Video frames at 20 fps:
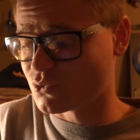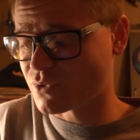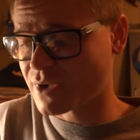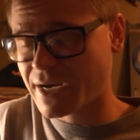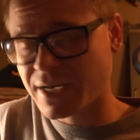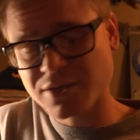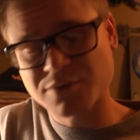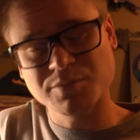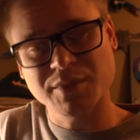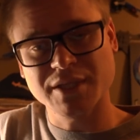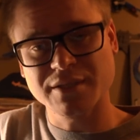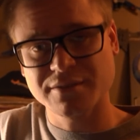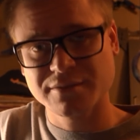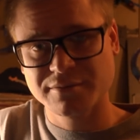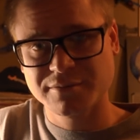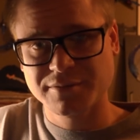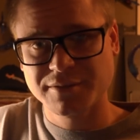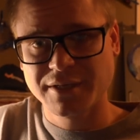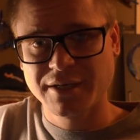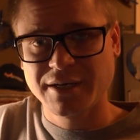randomly
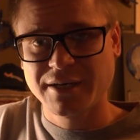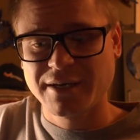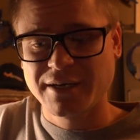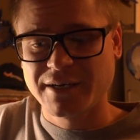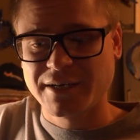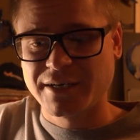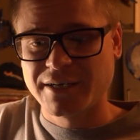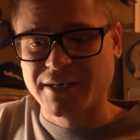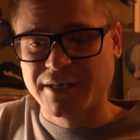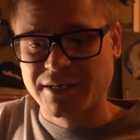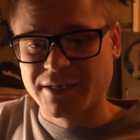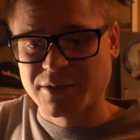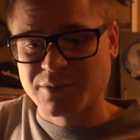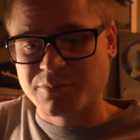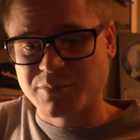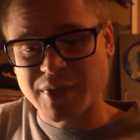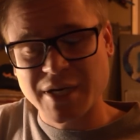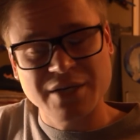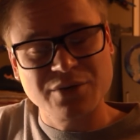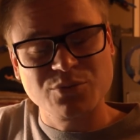
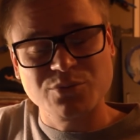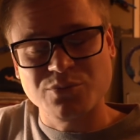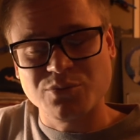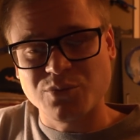make